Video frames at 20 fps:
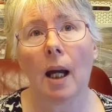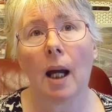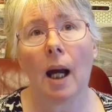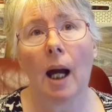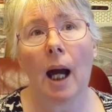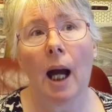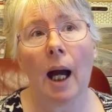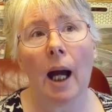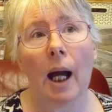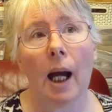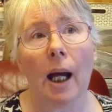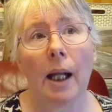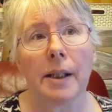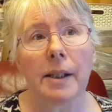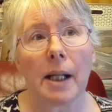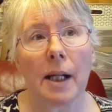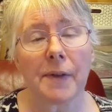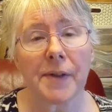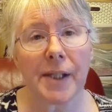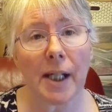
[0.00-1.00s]

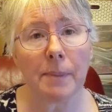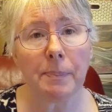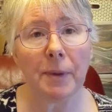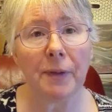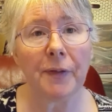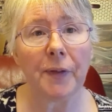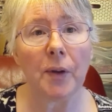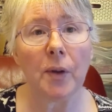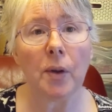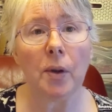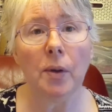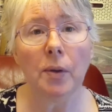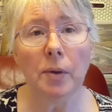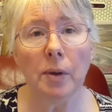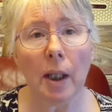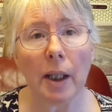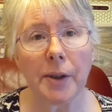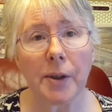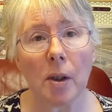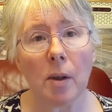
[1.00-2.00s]
I've said before,
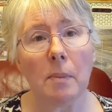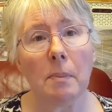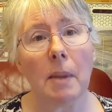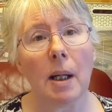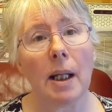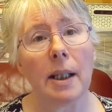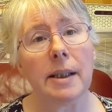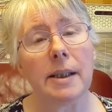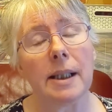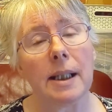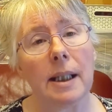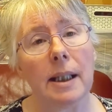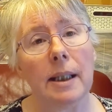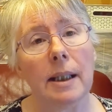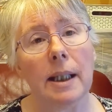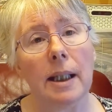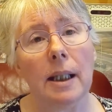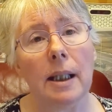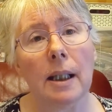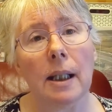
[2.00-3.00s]
I don't mind
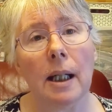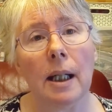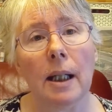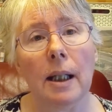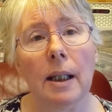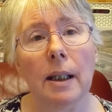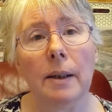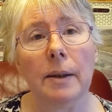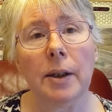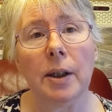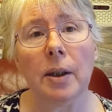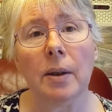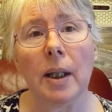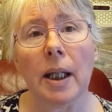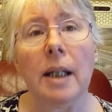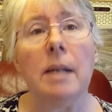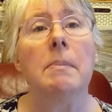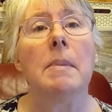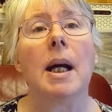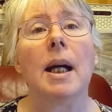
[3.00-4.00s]
you
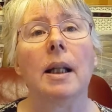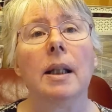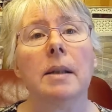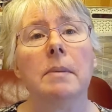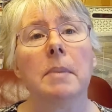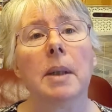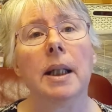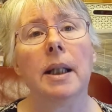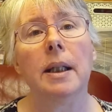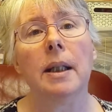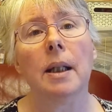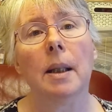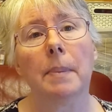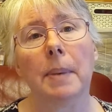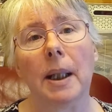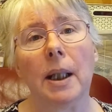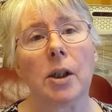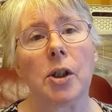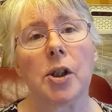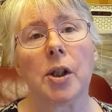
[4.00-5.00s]
emailing me a
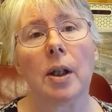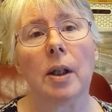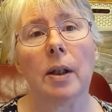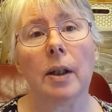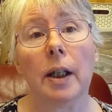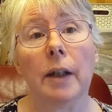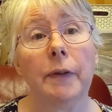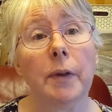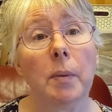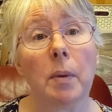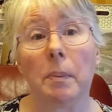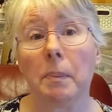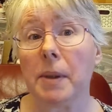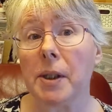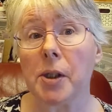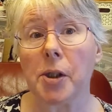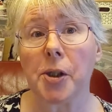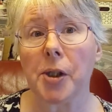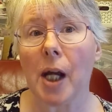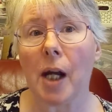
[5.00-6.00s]
picture if you want me to
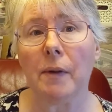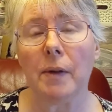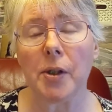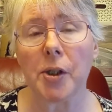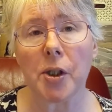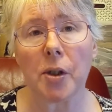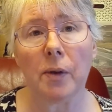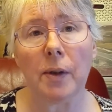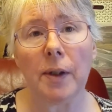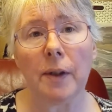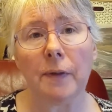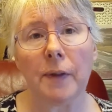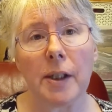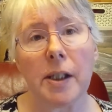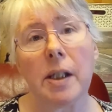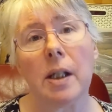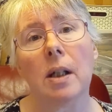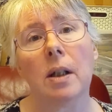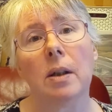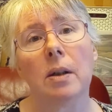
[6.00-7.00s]
share it during the
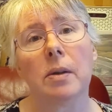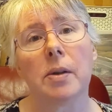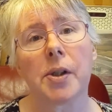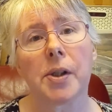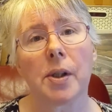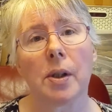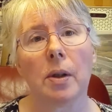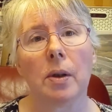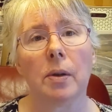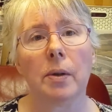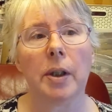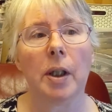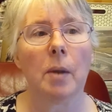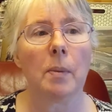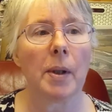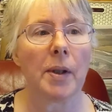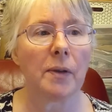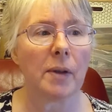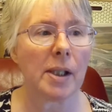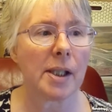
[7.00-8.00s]
video. So, you know,
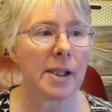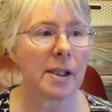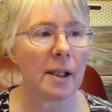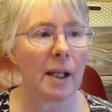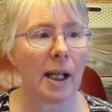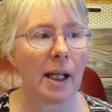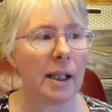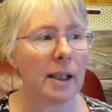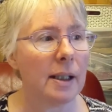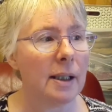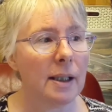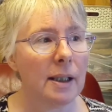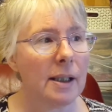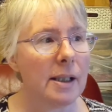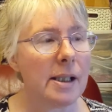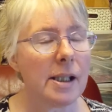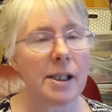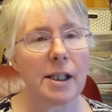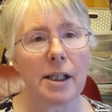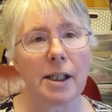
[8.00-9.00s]
whether it's a
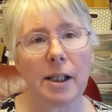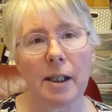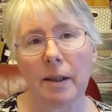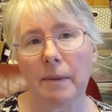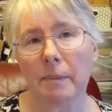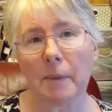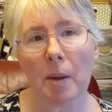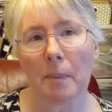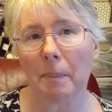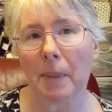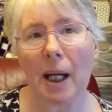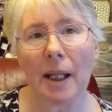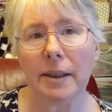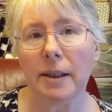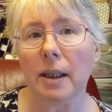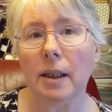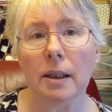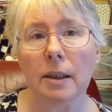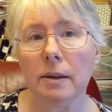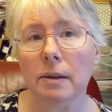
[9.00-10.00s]
stitching
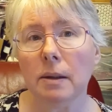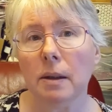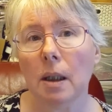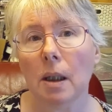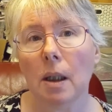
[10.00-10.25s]
companion,